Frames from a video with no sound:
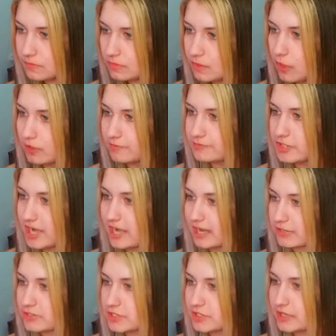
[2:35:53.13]
All of chat,
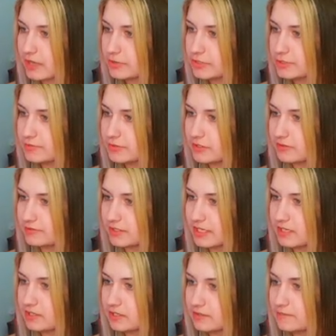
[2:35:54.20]
actually. How would you feel if
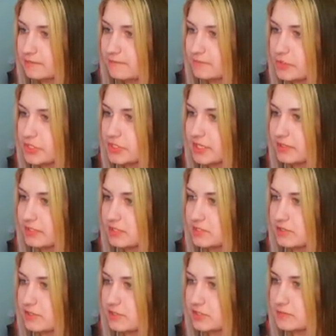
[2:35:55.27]
Link just suddenly
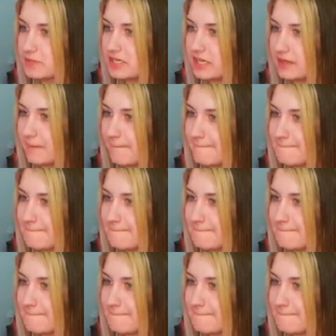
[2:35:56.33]
started speaking?